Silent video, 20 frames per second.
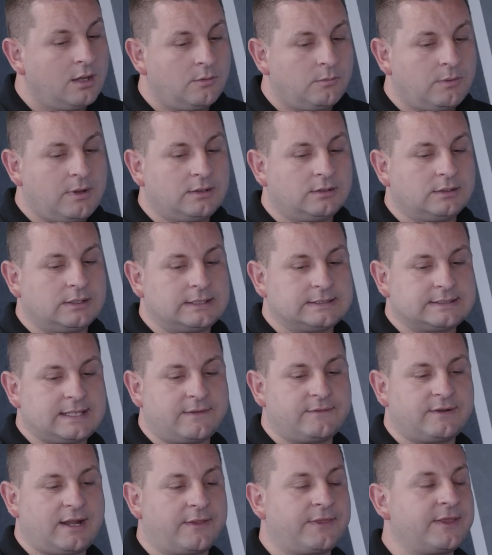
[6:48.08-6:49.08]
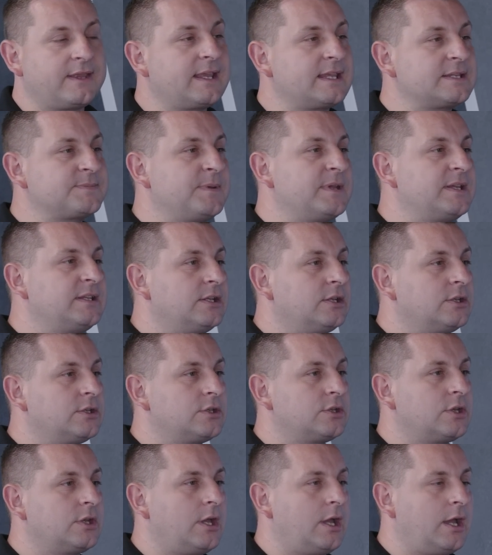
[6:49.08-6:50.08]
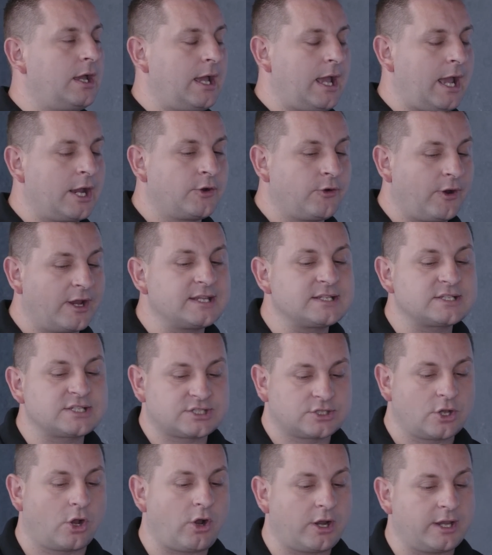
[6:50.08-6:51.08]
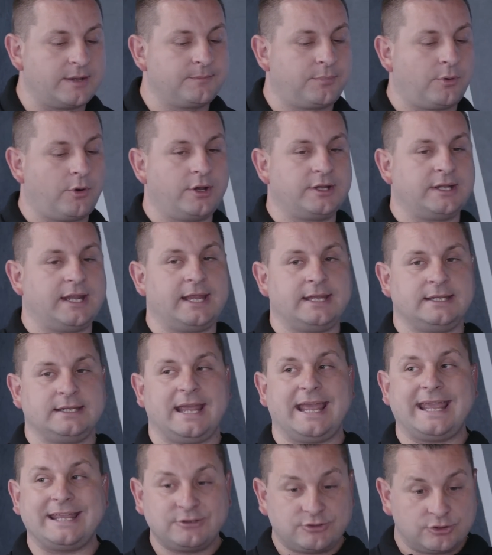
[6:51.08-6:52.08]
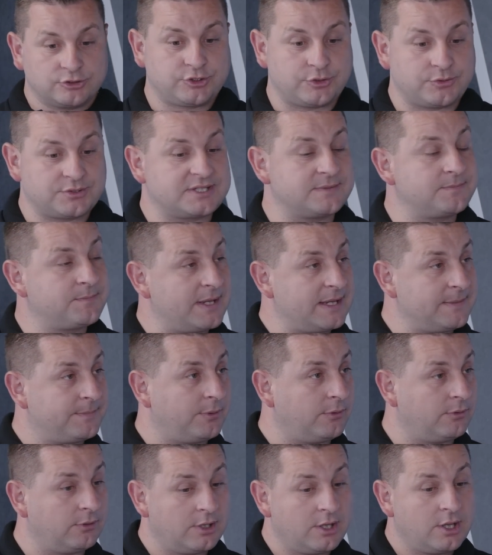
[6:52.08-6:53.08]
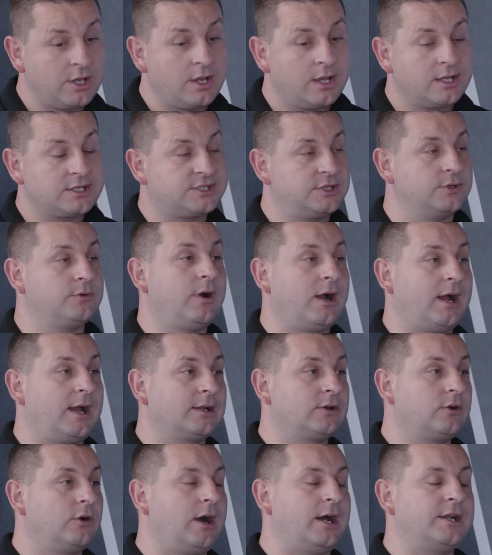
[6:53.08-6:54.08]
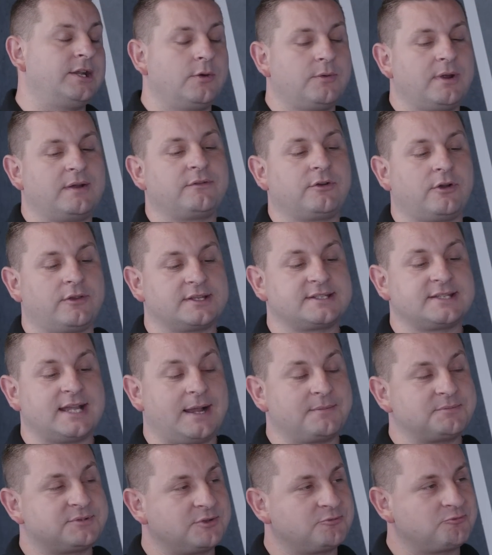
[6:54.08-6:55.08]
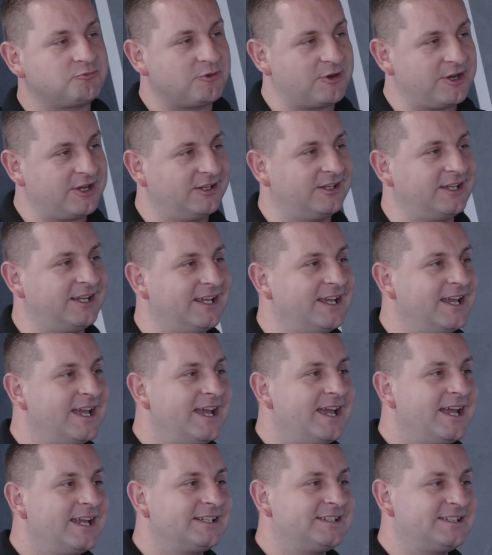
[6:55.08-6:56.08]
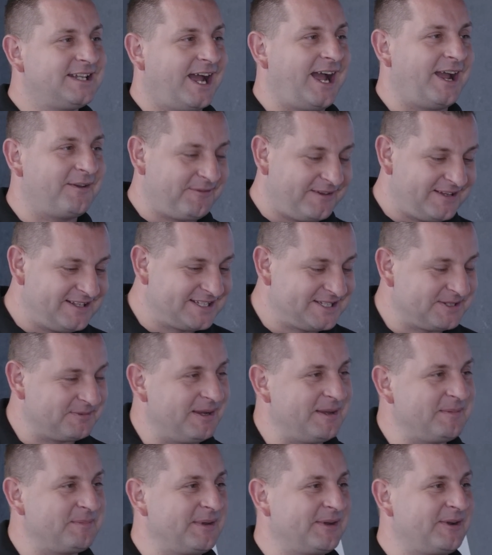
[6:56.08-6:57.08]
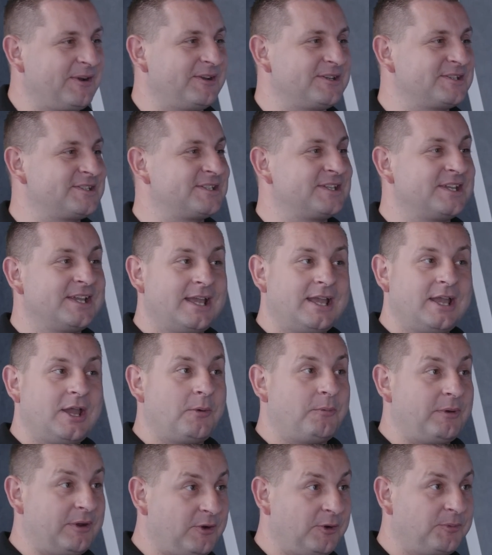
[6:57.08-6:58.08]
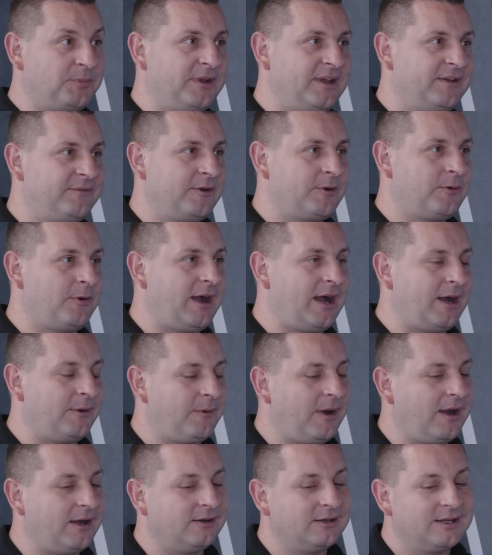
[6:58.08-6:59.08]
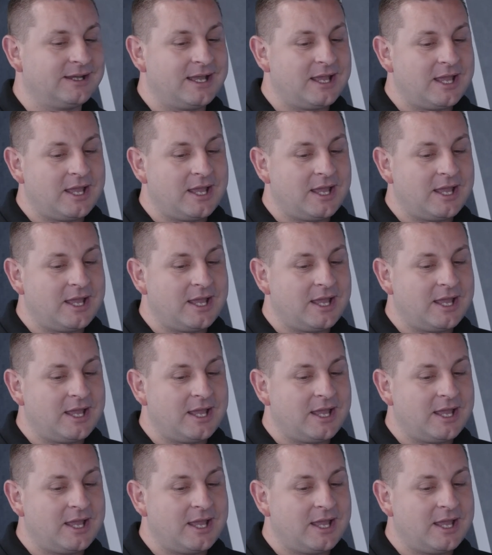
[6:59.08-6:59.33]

Well, David, I think it's been a great starting point in introducing people to HYCUT. I know we haven't got the time to really no. dive into it because we could be here for quite a while.